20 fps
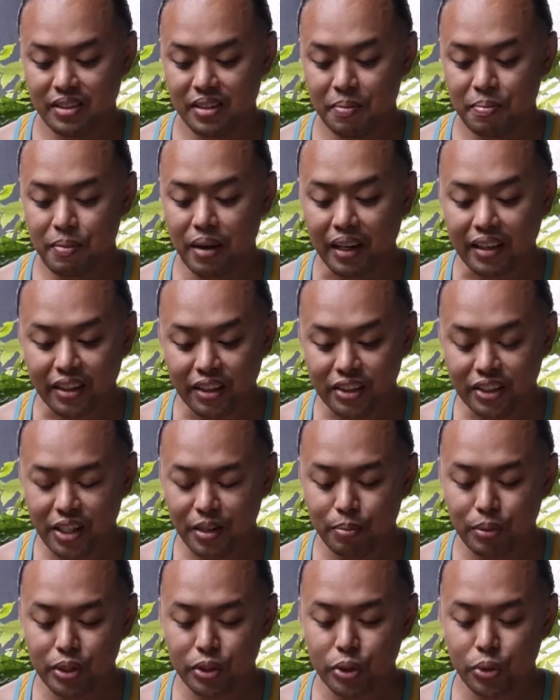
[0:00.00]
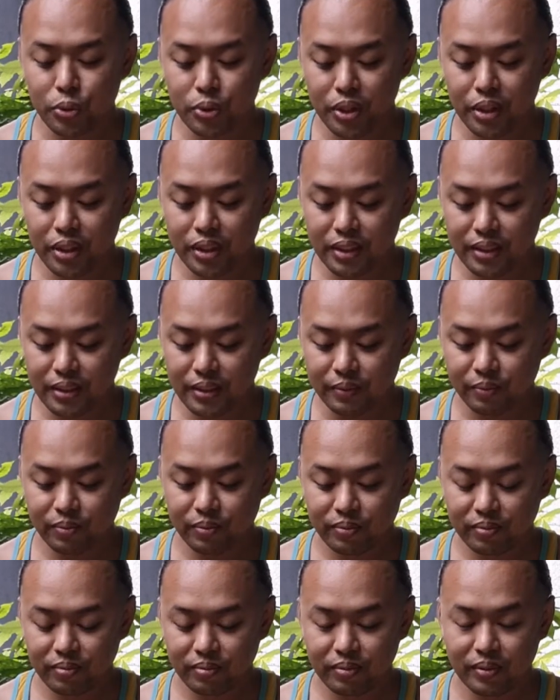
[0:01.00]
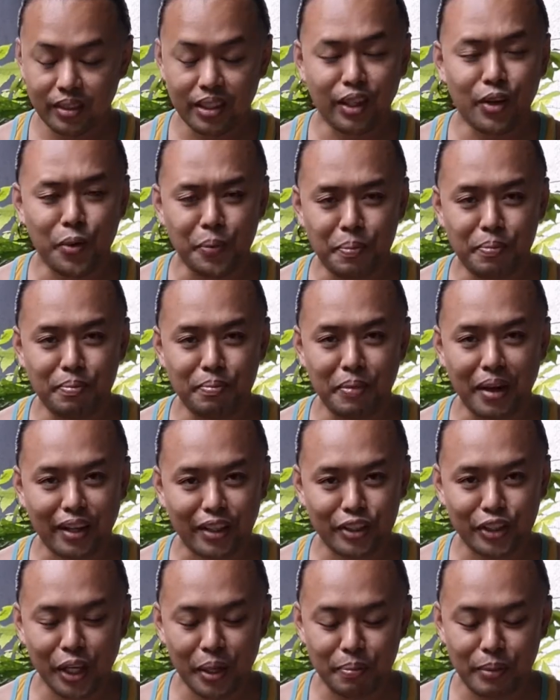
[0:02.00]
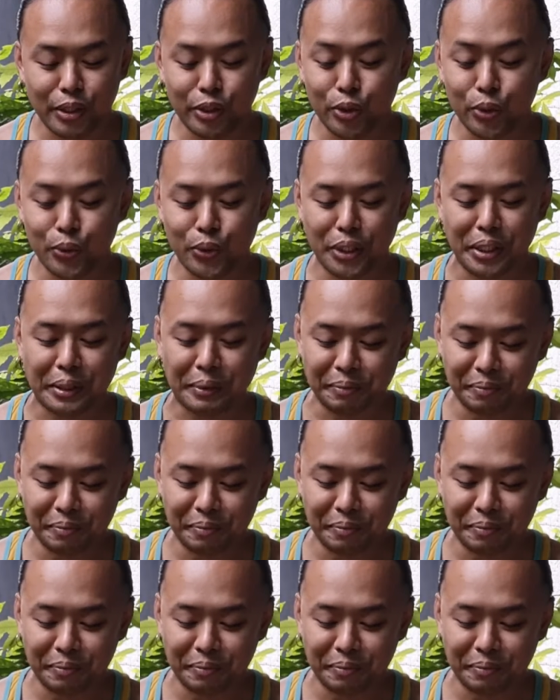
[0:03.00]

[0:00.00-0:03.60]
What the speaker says: beggars can be choosers. No, beggars can be choosy.